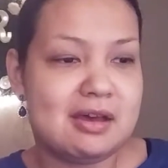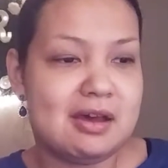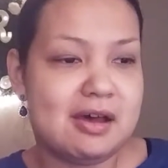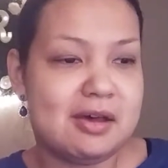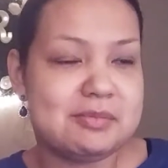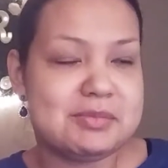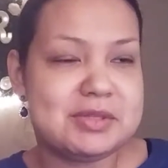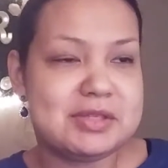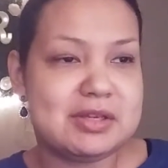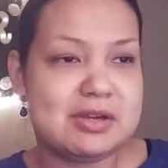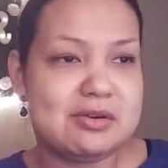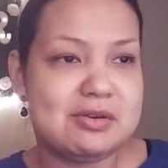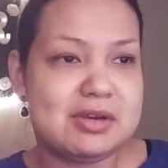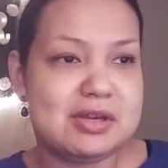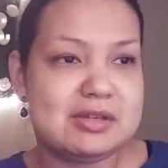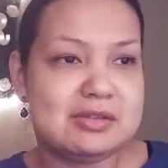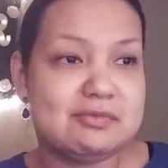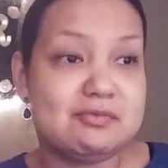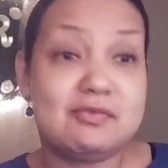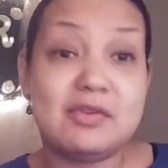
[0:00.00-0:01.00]

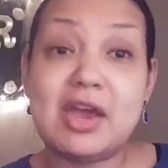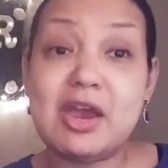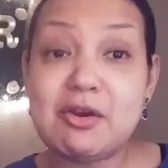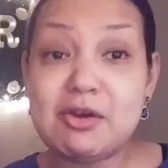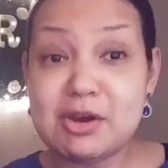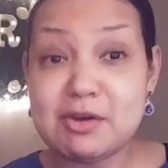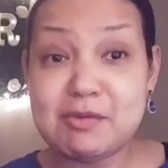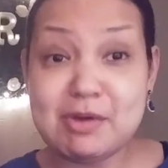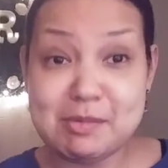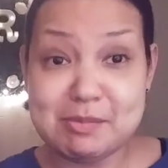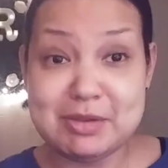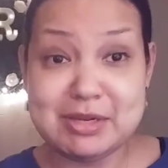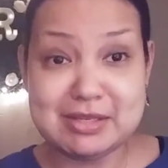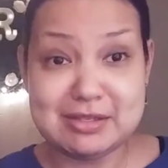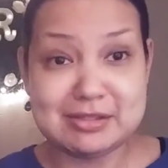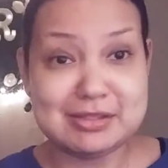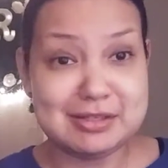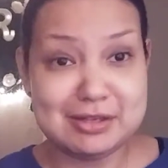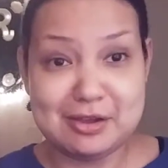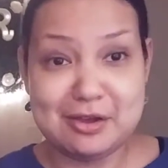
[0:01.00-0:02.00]
series, very
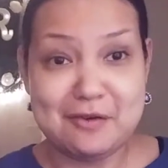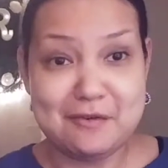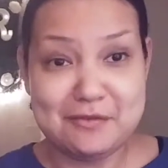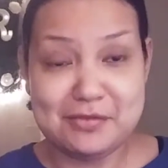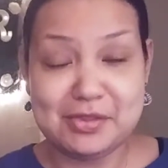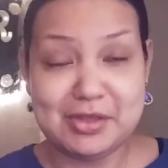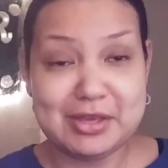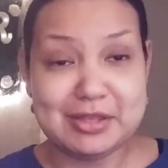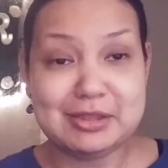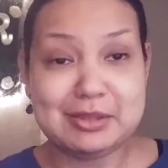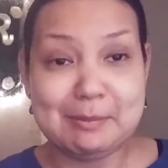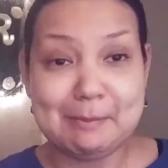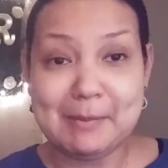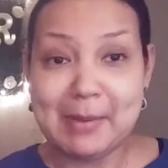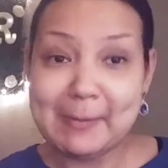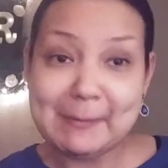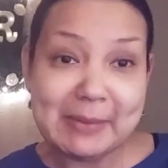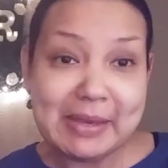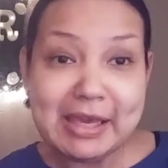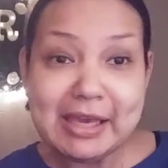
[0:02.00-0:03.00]
reminiscent of like The
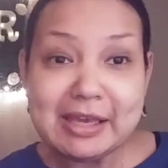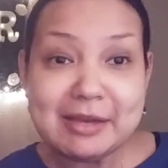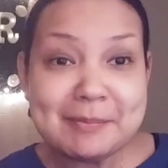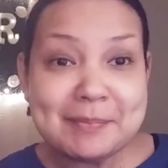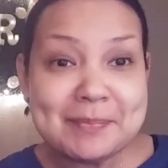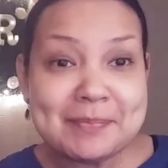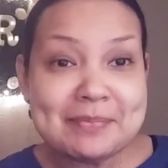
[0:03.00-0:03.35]
Mummy.